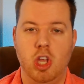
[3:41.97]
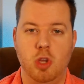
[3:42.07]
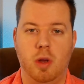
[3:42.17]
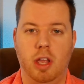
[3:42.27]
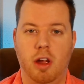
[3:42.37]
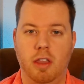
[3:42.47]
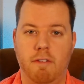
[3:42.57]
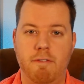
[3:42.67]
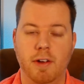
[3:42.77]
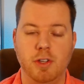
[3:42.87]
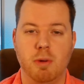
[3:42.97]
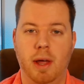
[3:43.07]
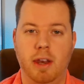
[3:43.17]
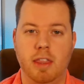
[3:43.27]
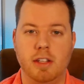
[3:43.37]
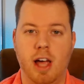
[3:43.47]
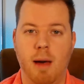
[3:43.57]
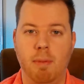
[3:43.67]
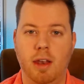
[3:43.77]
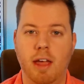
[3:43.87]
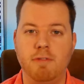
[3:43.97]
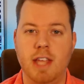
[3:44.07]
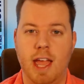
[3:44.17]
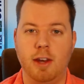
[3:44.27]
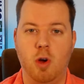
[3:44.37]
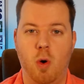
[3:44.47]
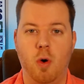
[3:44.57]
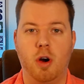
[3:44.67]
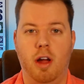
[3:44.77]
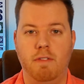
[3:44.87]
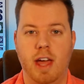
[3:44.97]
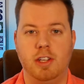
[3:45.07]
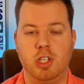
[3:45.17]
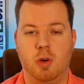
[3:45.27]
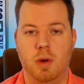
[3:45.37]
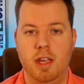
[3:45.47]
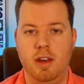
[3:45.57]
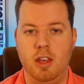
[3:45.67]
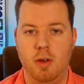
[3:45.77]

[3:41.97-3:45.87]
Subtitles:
you click on the filter button at the top left-hand corner of that screen.